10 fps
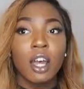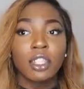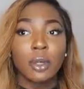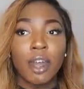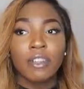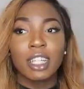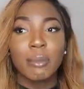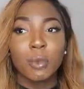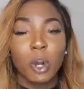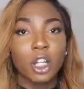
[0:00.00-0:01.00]
So every
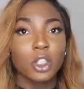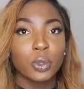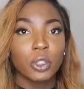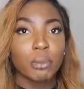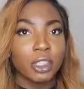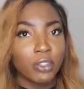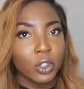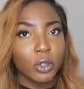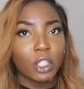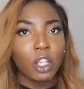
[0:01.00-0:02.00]
time you walk into a
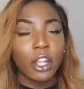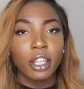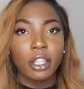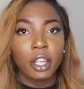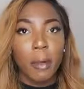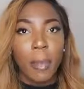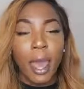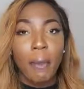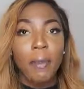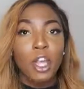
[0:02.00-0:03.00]
specific store that's on the
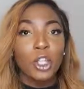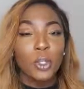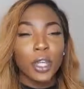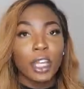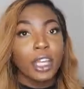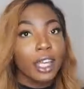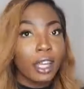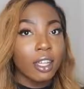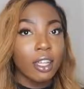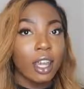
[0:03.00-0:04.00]
app, you get a
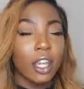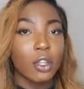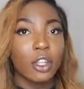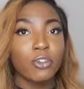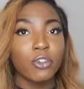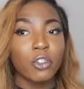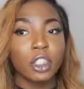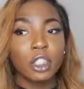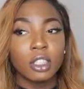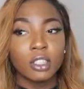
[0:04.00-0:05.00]
kick, and you
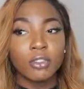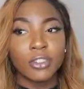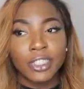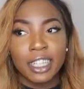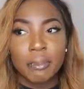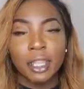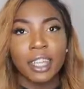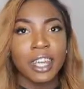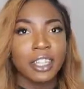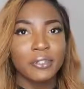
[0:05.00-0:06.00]
can redeem the
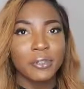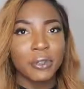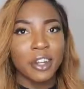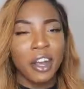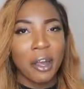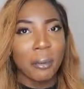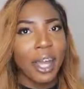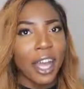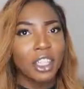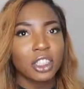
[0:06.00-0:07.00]
kicks for
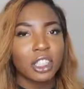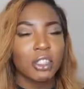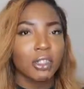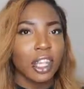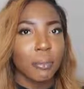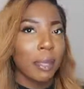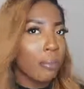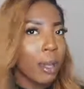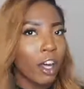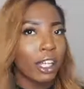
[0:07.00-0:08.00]
cash, like
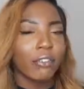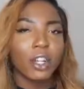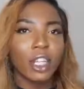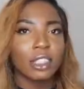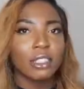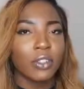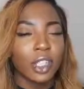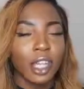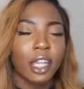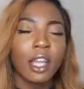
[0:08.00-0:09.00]
PayPal, gift cards, and stuff
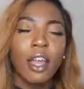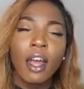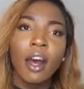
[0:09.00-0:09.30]
like that.